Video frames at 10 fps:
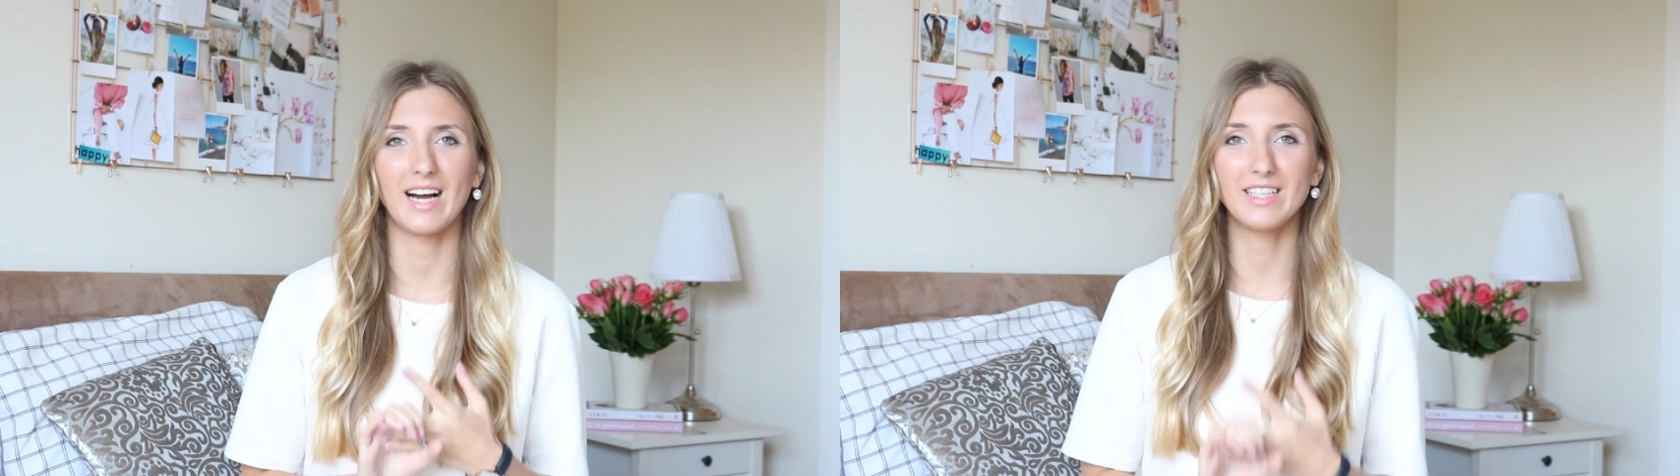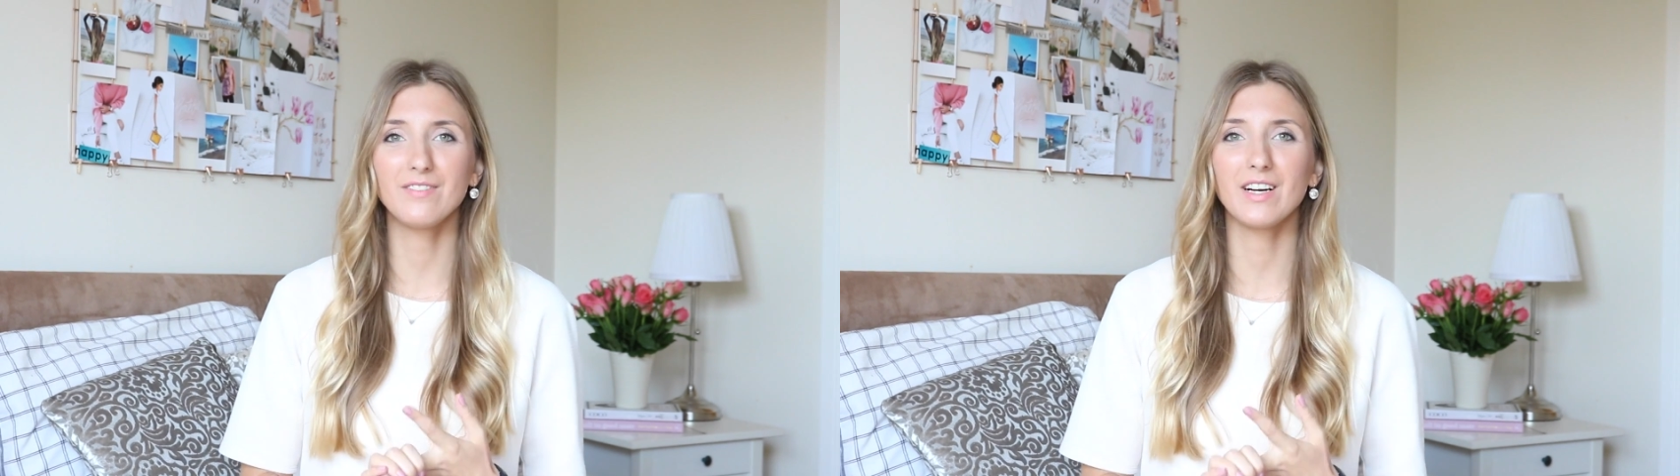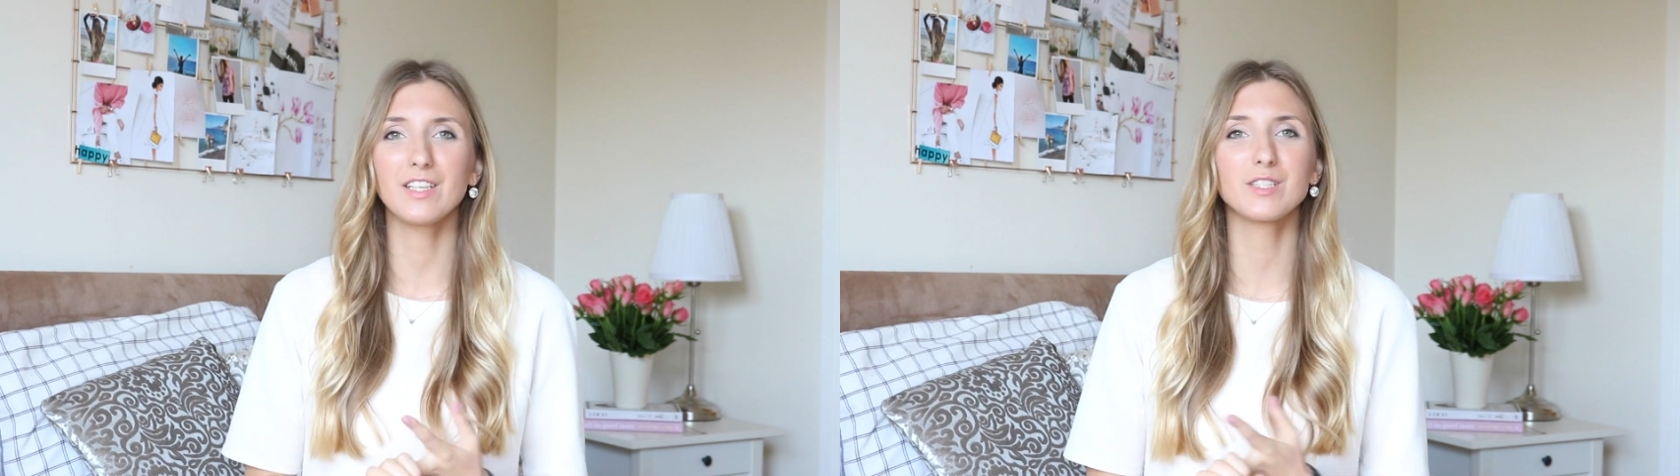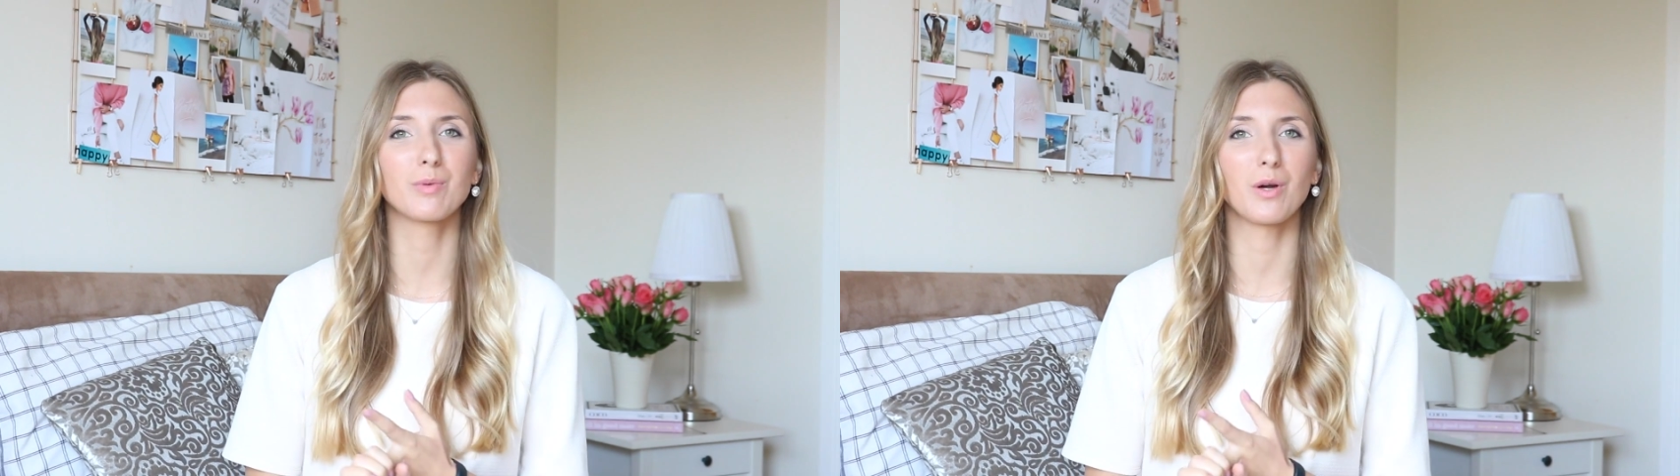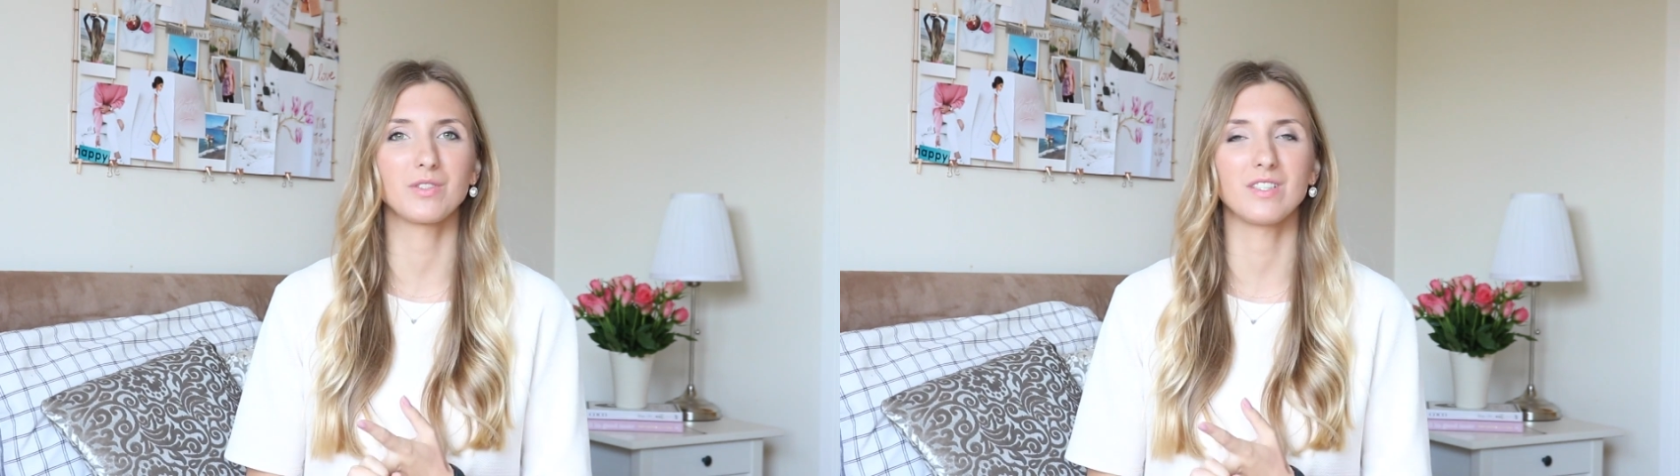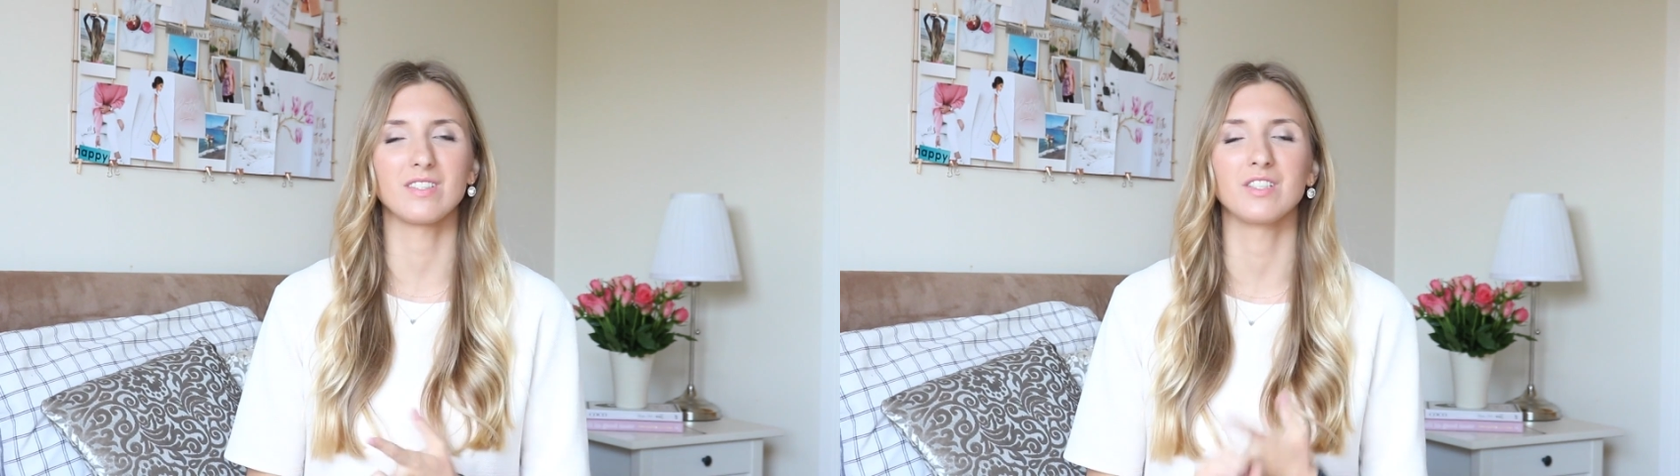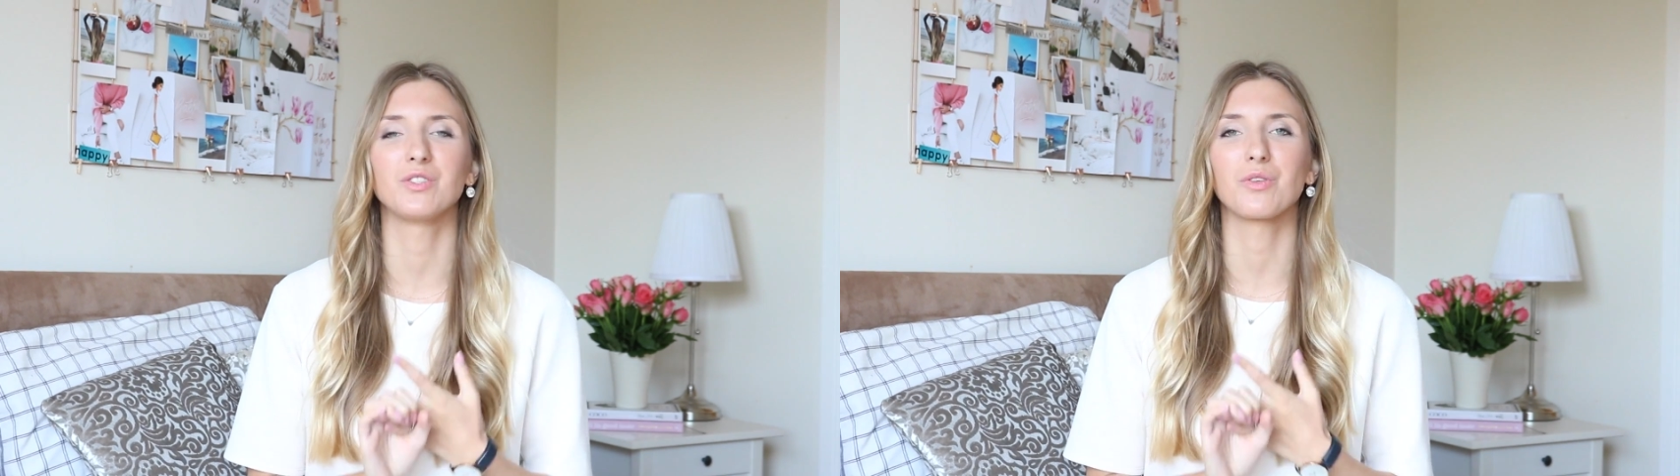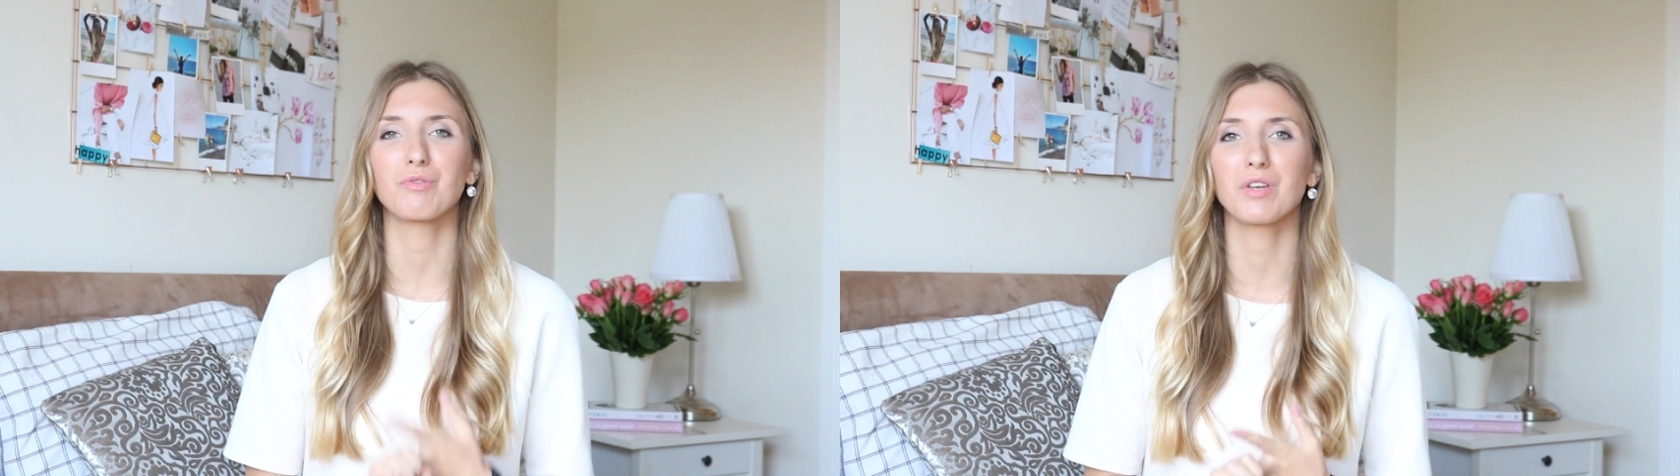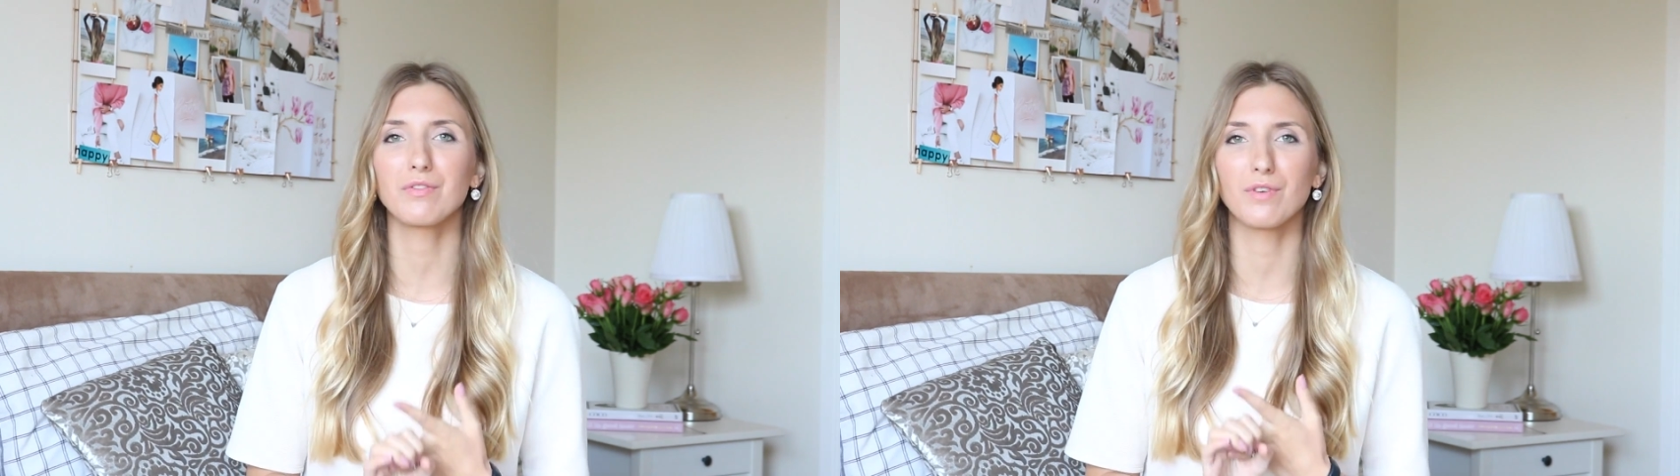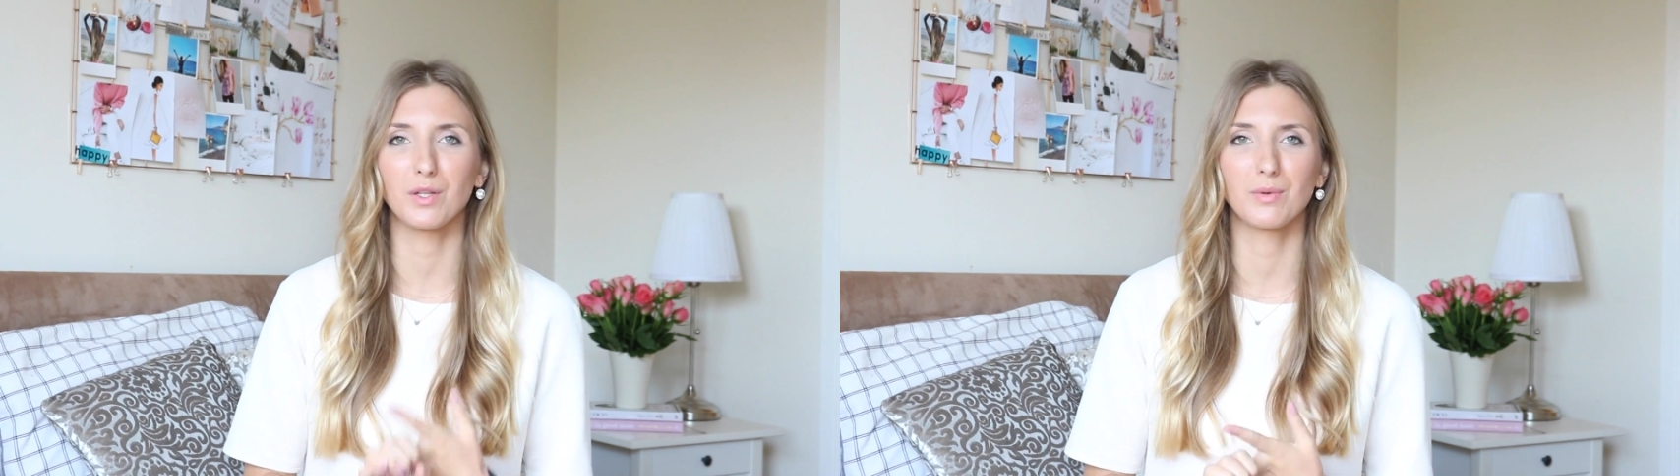I divide this process into 3
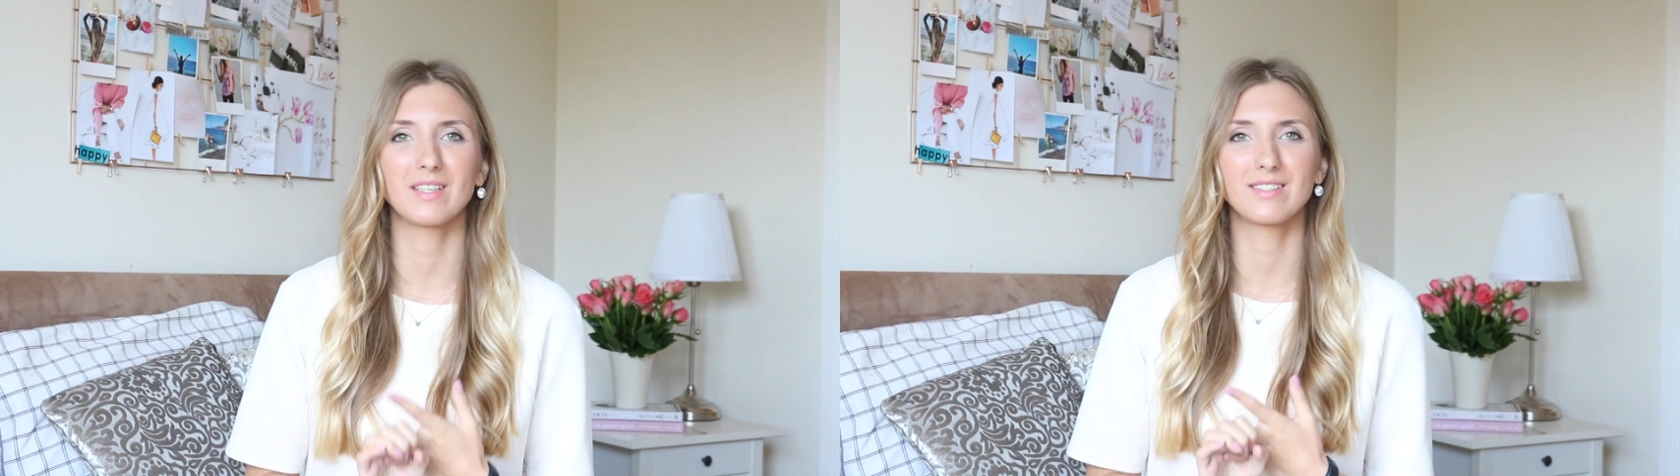following